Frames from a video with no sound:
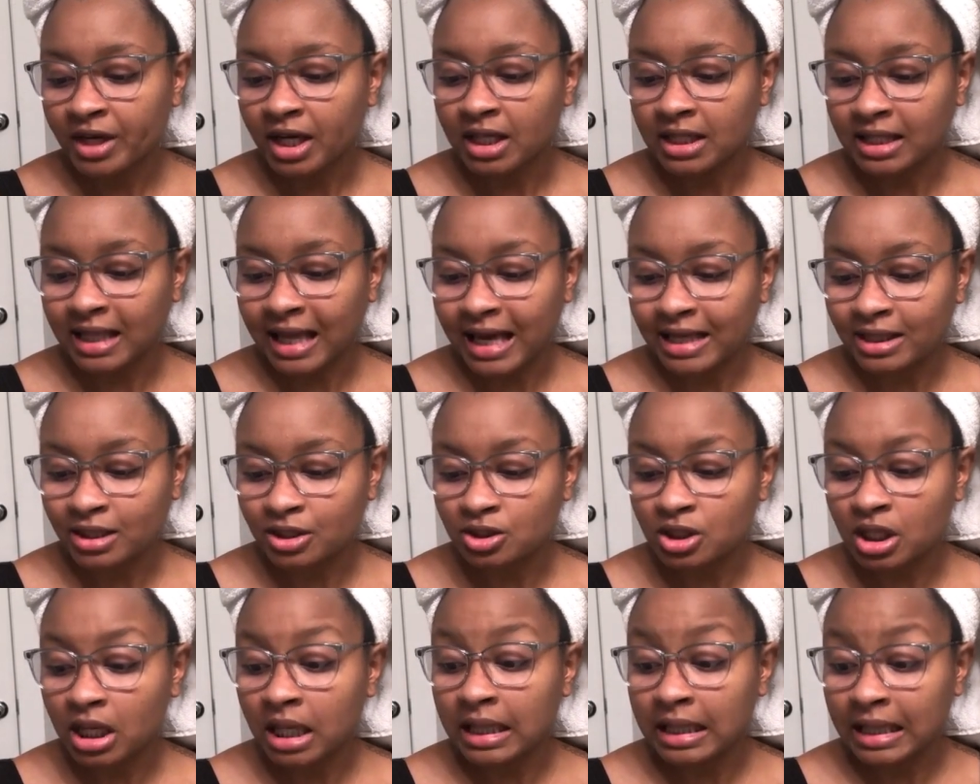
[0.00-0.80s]

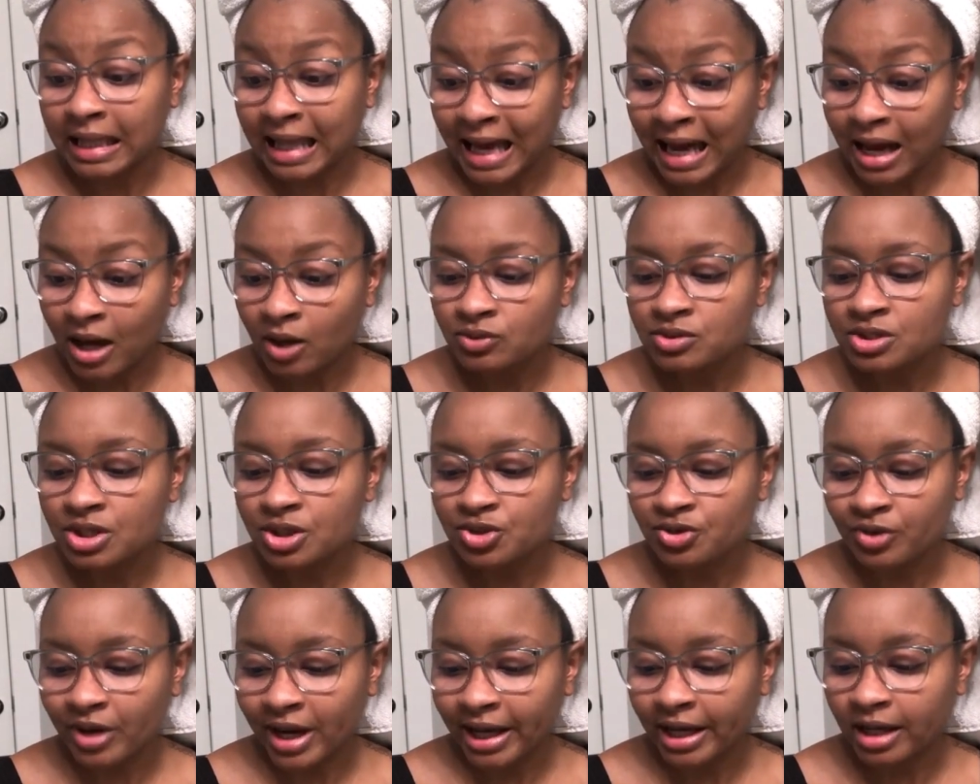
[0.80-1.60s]
Allow to
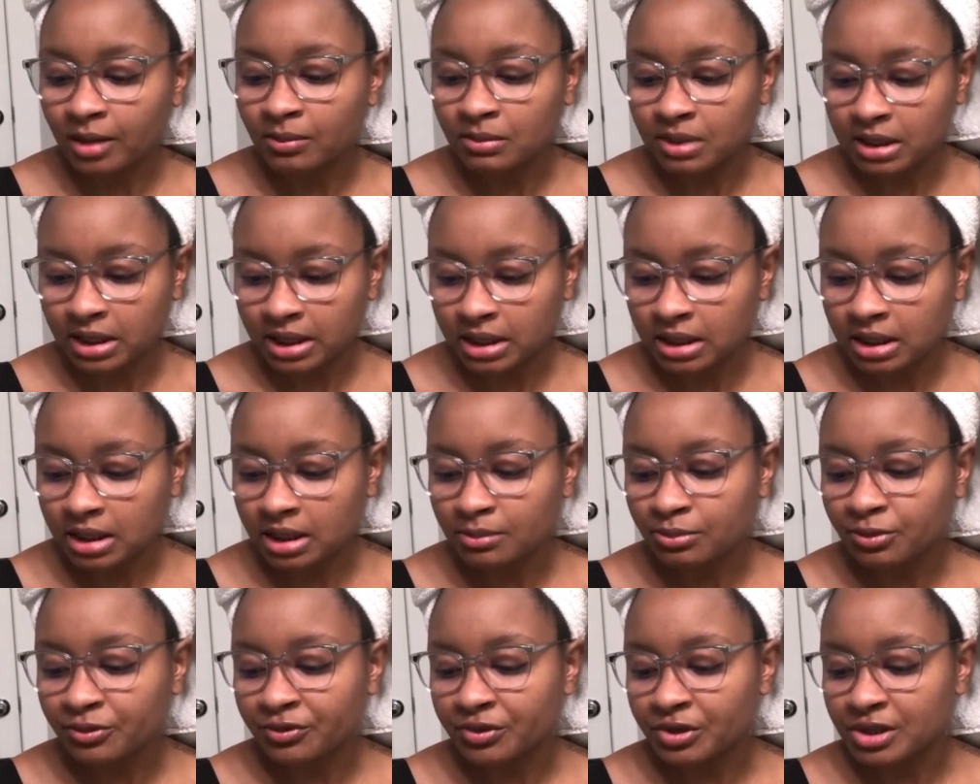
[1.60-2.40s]
dry
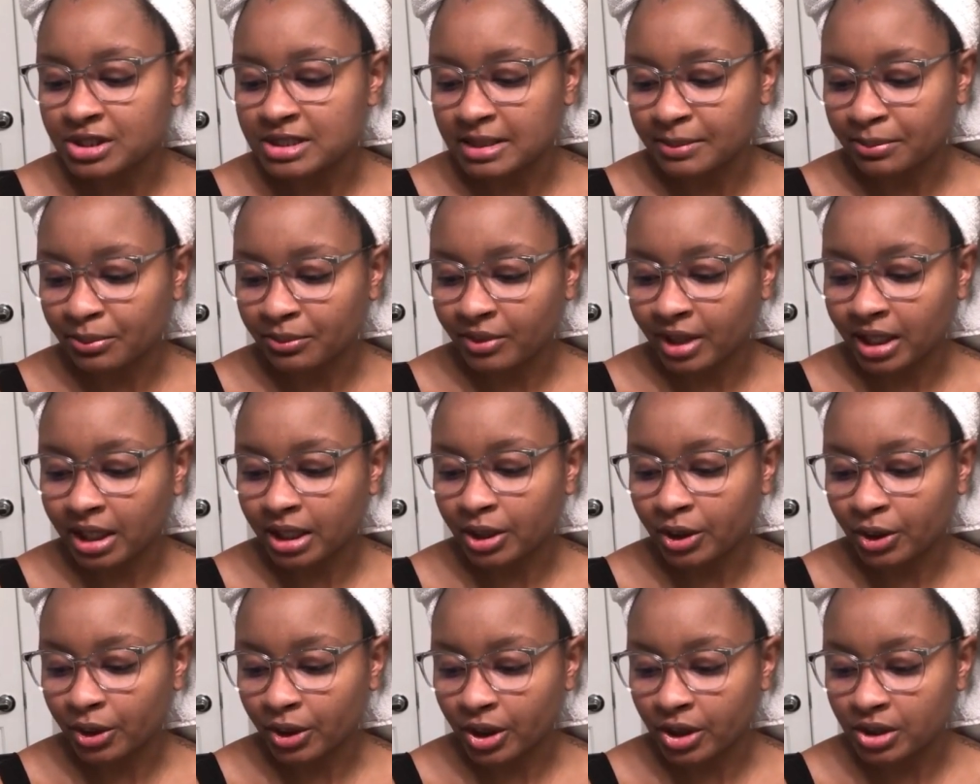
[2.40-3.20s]
completely before
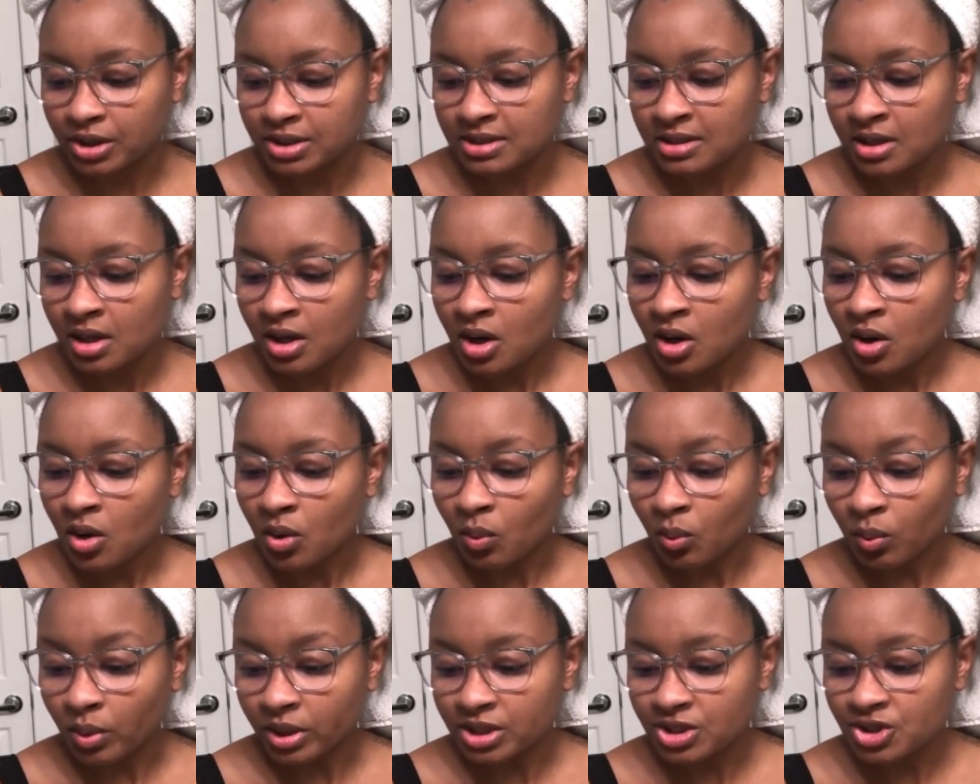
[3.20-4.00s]
separating curls.
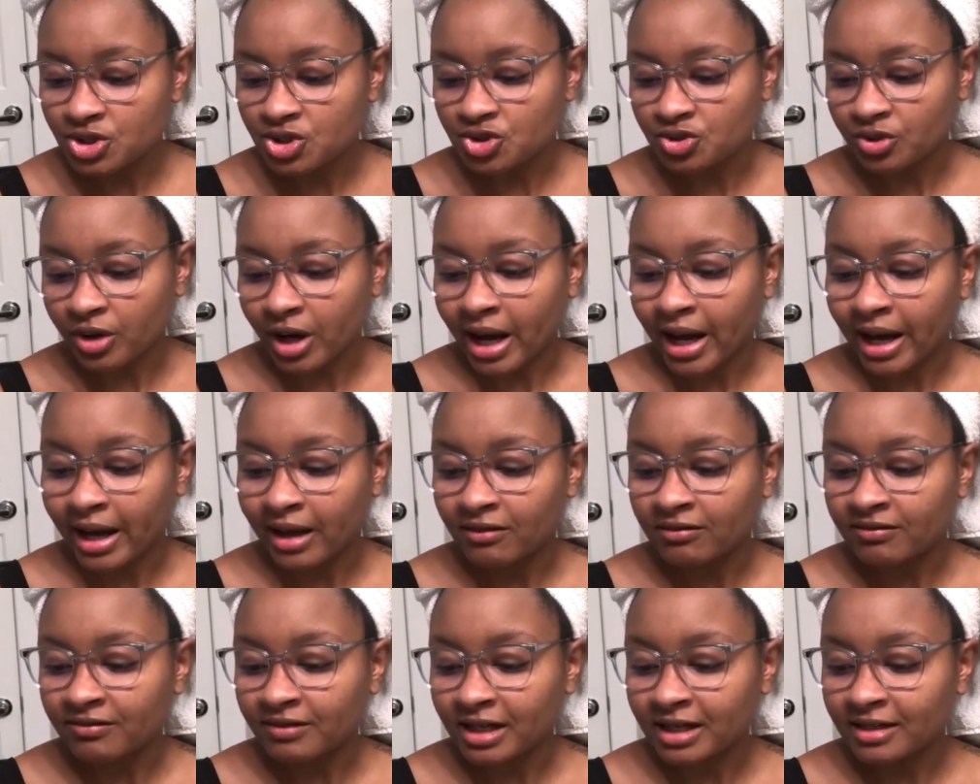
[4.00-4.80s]
Once dry,
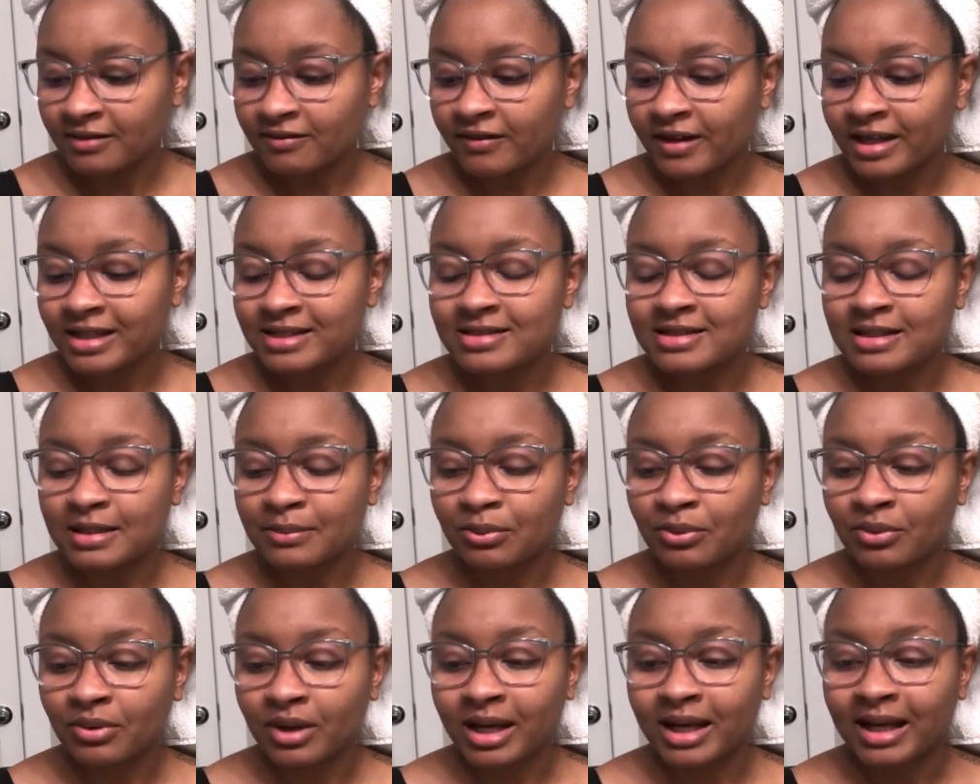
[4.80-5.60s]
fluff and
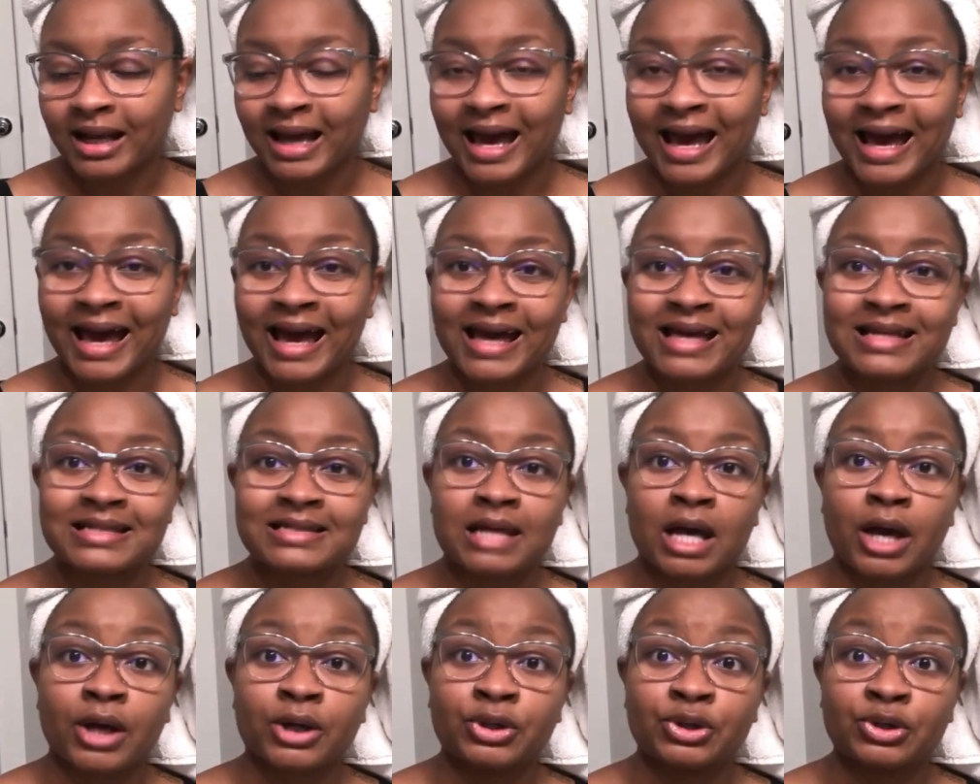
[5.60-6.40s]
separate as
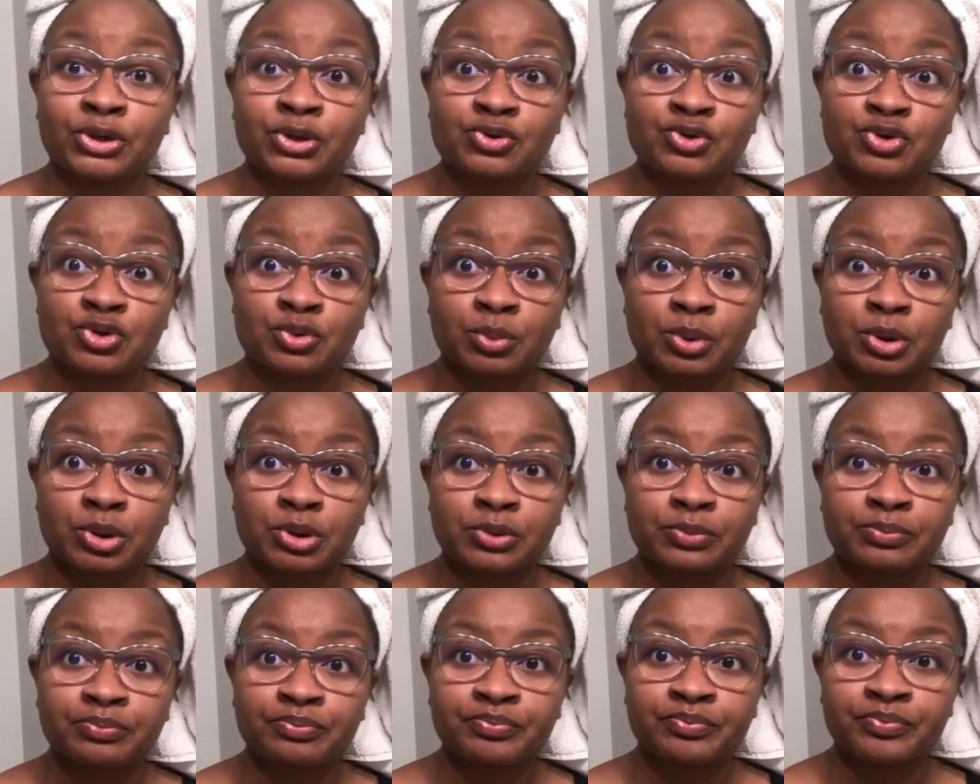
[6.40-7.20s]

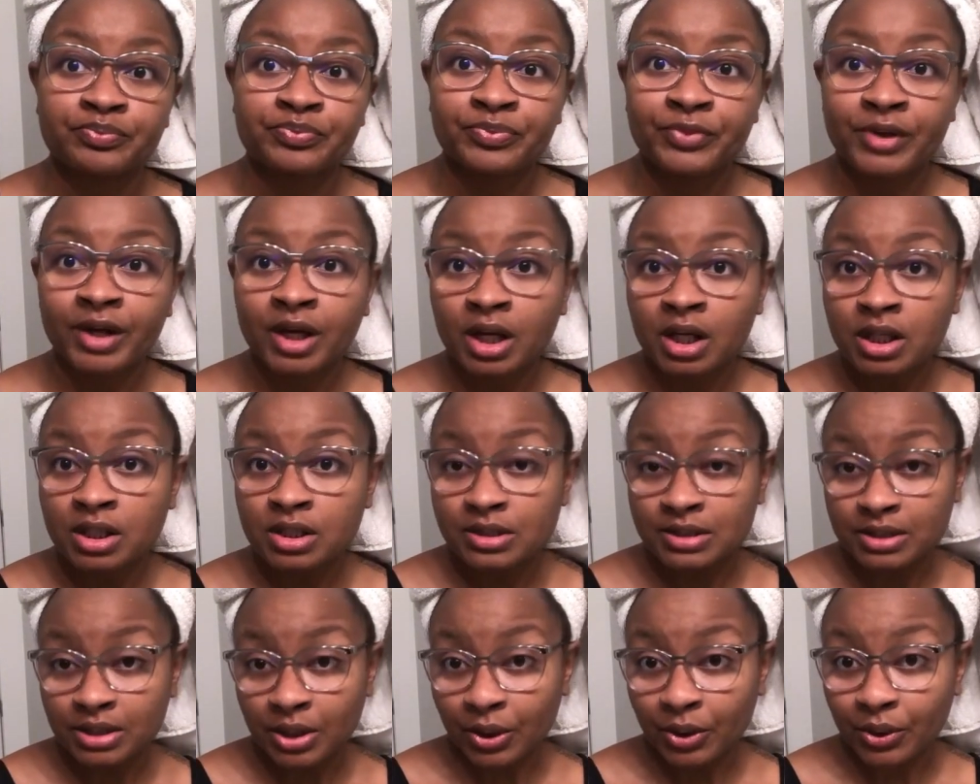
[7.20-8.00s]
usual.
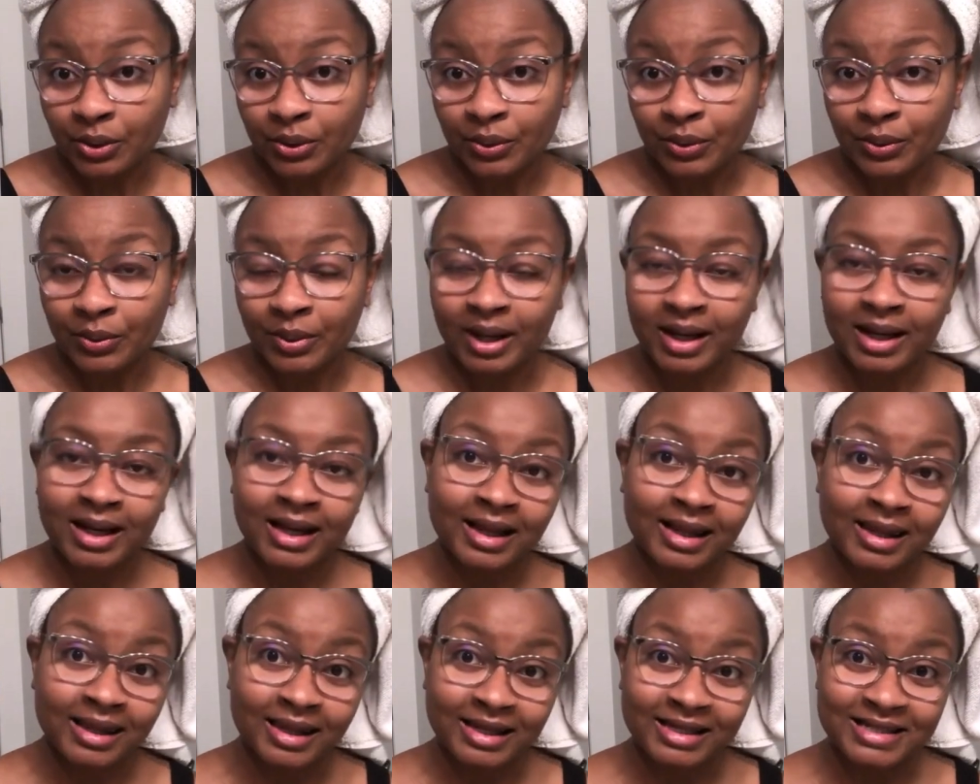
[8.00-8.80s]
So
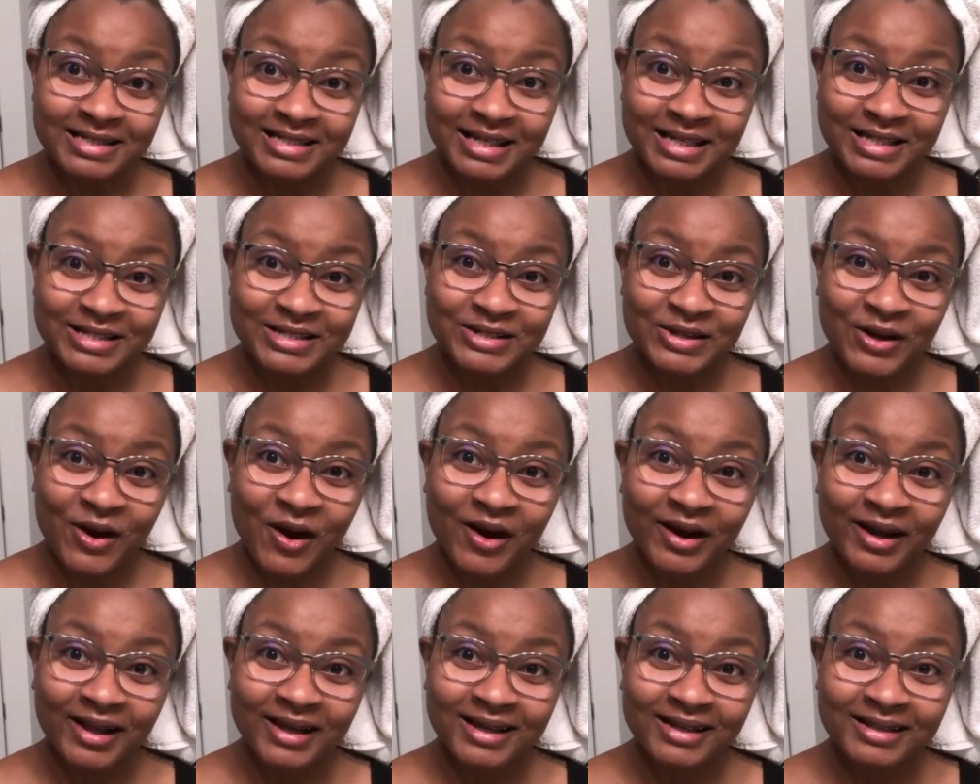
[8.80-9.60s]
let's get
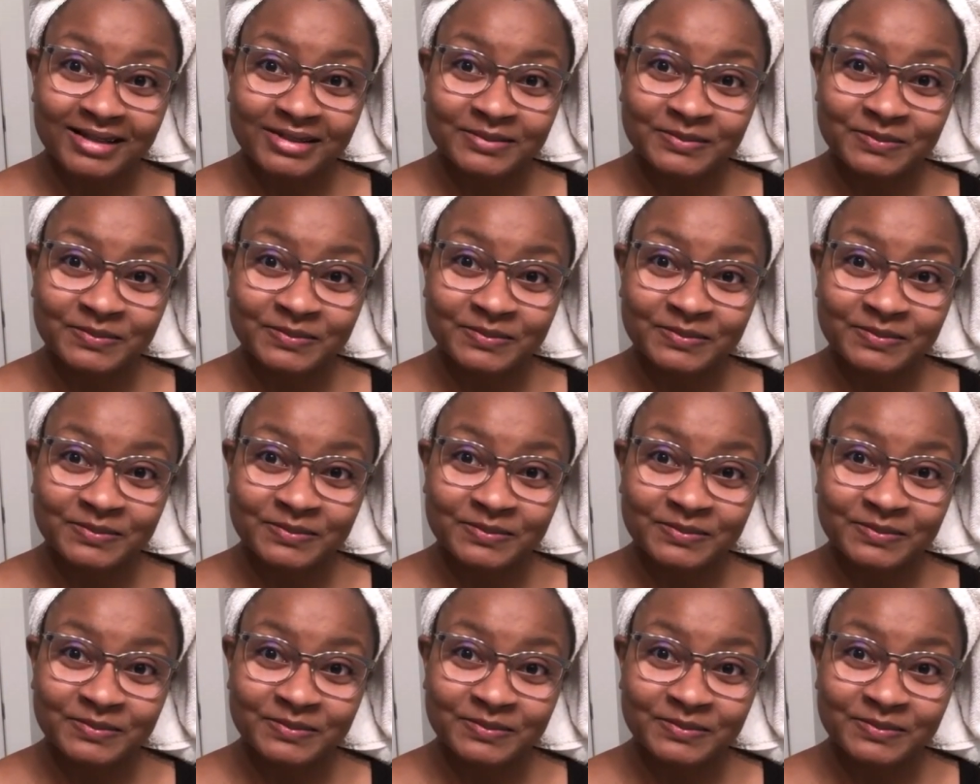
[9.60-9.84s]
started.